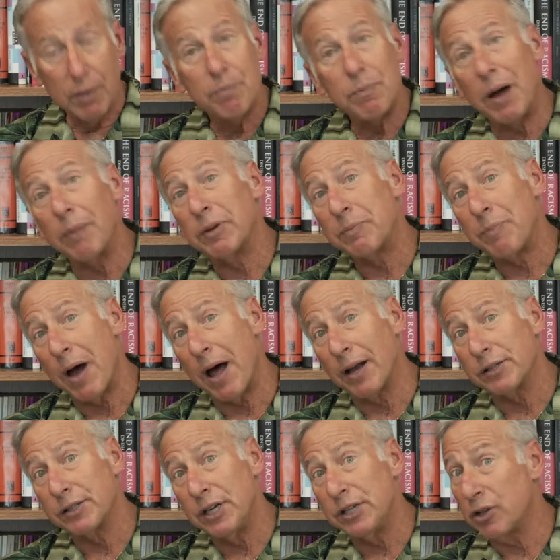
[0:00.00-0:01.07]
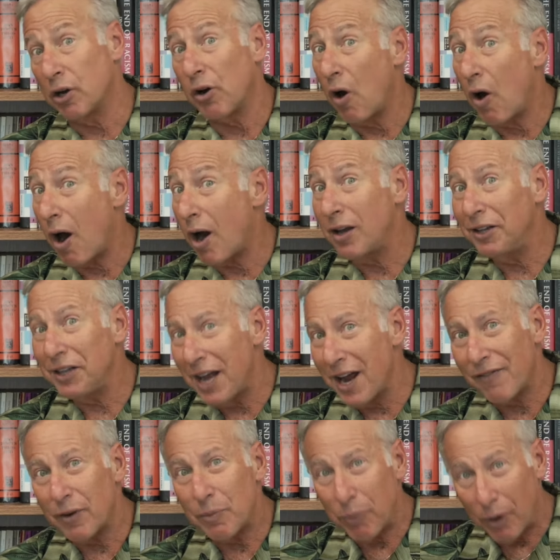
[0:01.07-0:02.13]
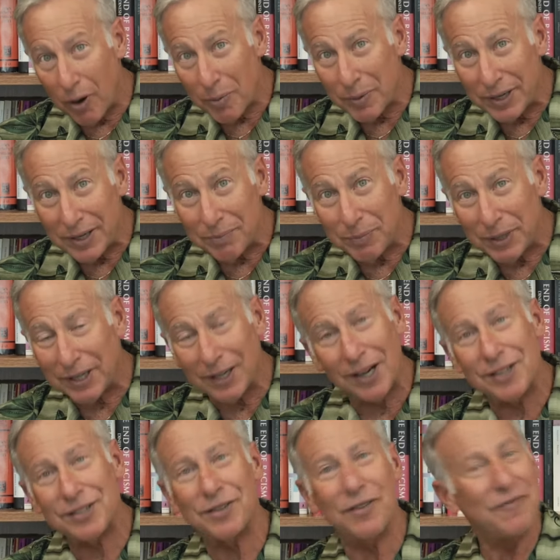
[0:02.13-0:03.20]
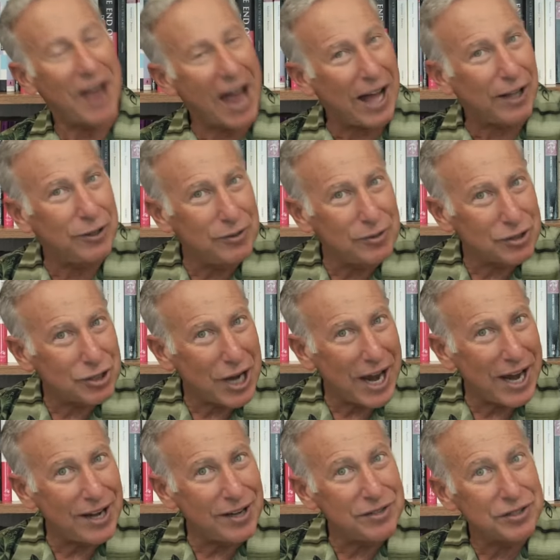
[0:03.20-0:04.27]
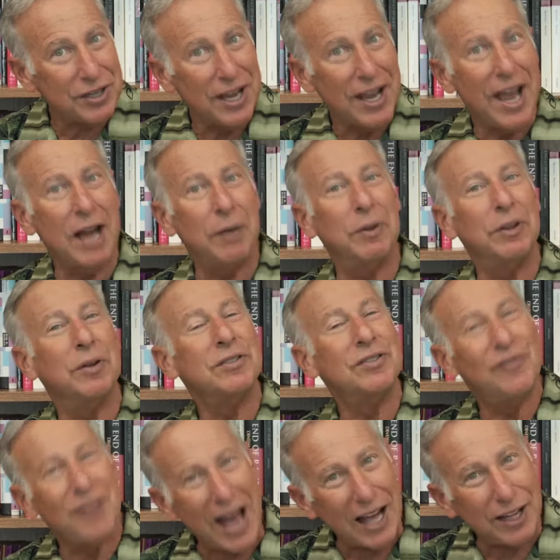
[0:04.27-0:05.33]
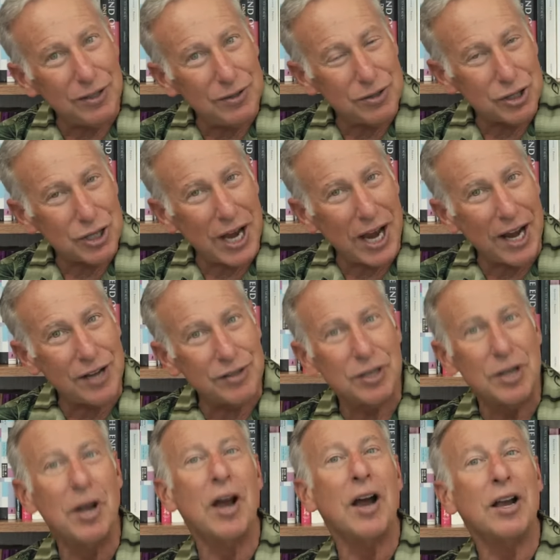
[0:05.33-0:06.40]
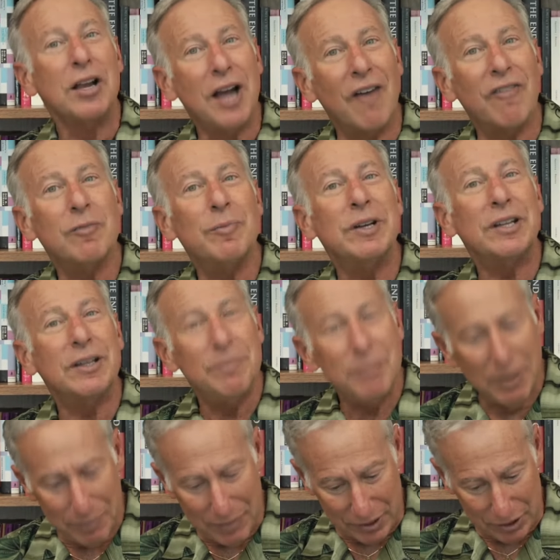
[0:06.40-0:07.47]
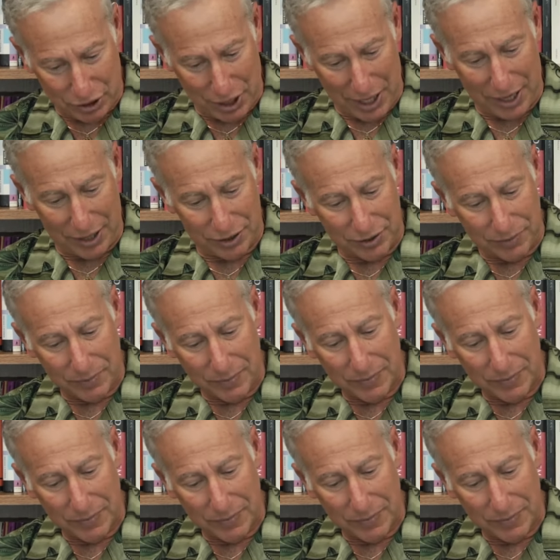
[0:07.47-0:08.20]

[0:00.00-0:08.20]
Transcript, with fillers: Public policies are hardly ever permanent because values change, and when those values change, government commitments change.